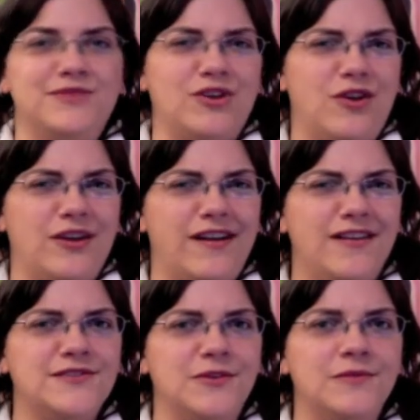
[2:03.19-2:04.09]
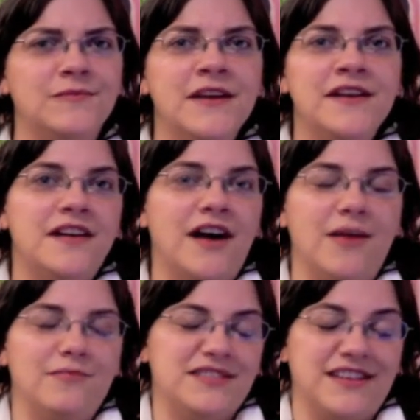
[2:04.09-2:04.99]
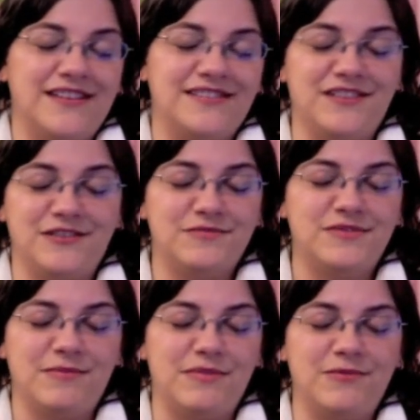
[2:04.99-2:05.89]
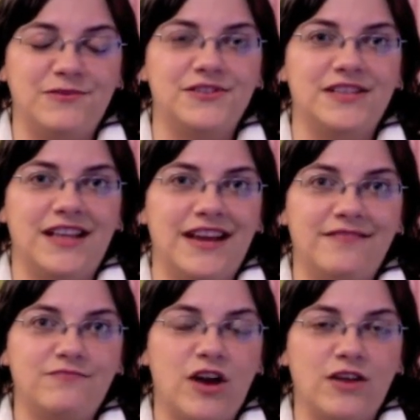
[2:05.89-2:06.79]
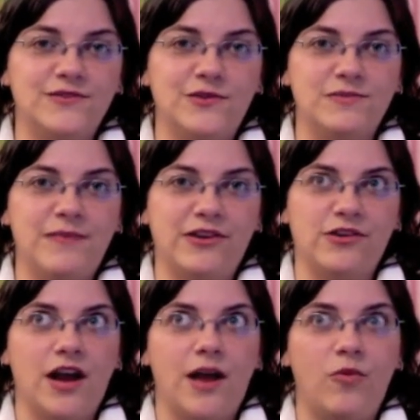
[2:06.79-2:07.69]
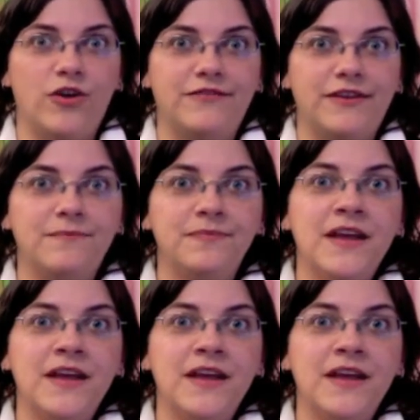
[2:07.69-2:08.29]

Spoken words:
on a console? Besides, some people just like consoles better. I'm one of them.